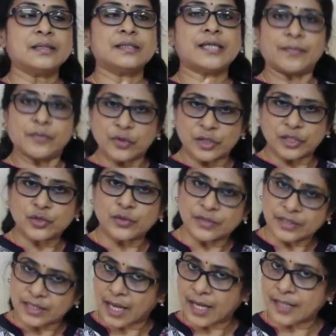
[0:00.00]

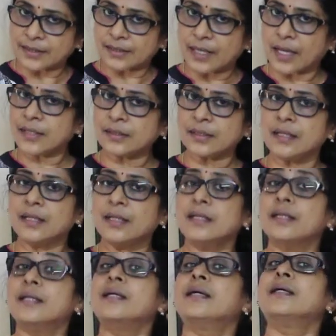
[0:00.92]
WHO says that
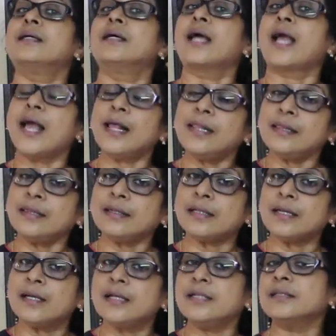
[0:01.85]

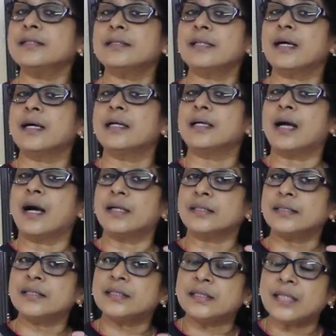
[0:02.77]
health is
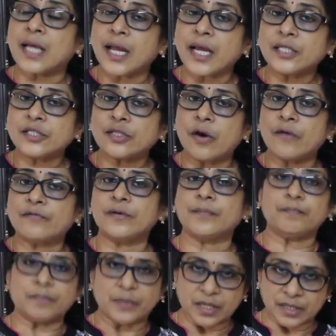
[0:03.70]
a state of
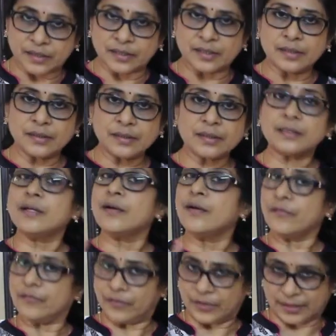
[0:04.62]
a person's
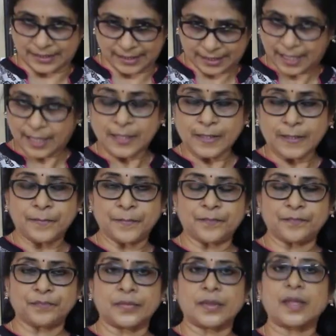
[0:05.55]
physical,
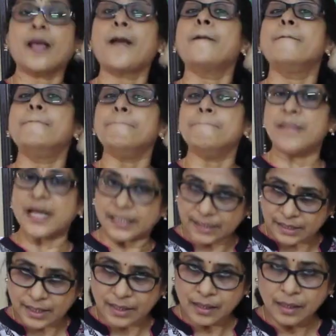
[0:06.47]

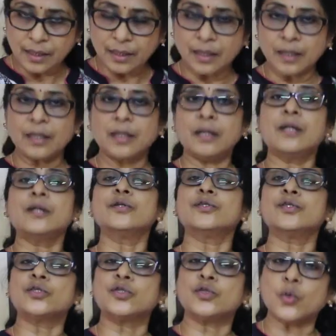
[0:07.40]
mental,
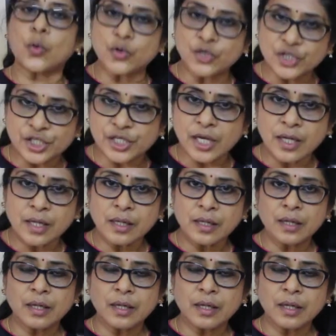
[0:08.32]
social,